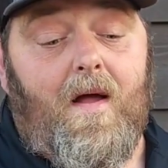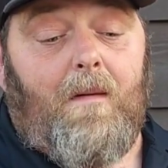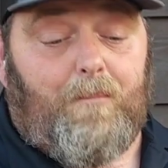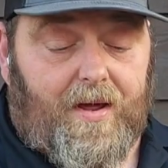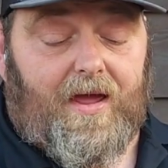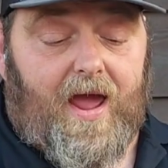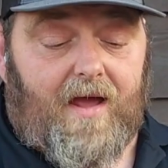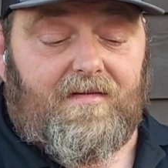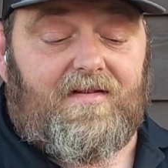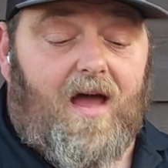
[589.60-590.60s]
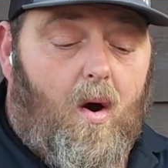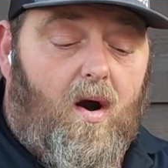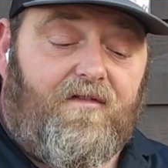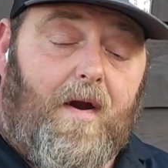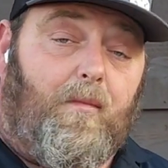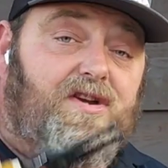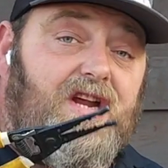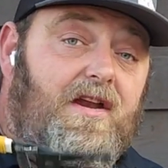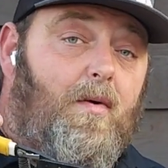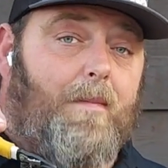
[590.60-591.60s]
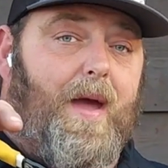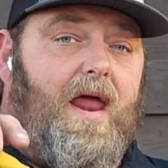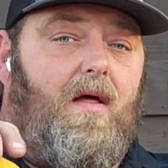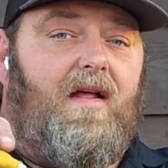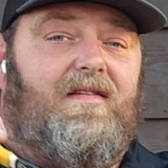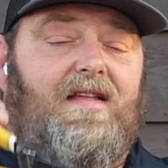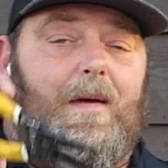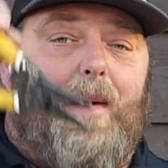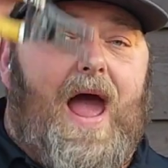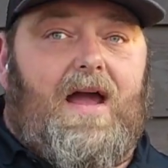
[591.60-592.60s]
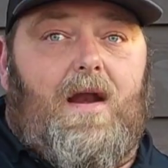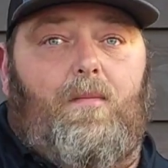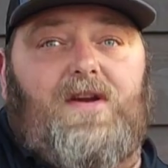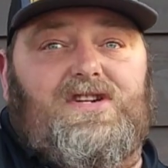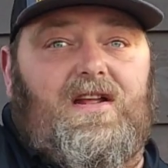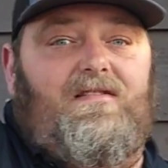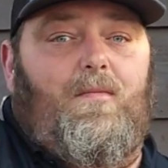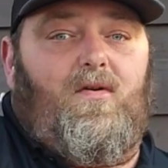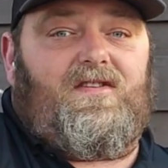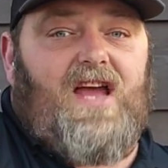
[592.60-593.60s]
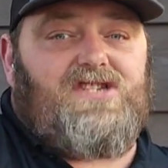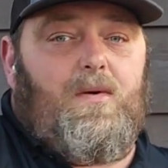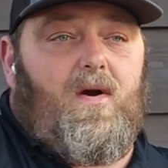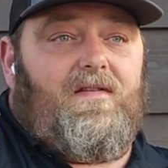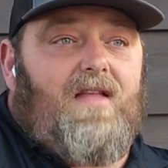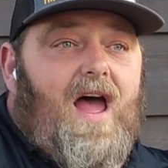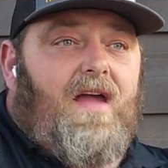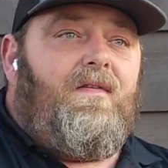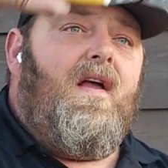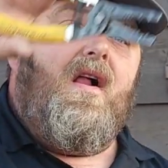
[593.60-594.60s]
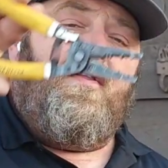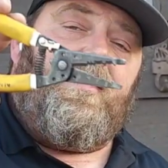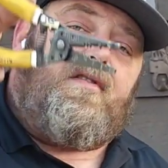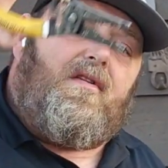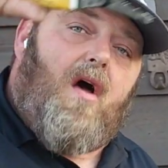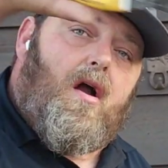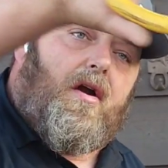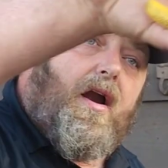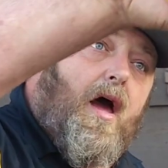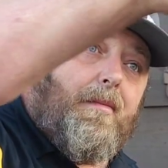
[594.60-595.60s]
big hands. Or if I'm reaching into a panel and it's in the back and I'm reaching in somewhere sketchy where it's live, these are longer and help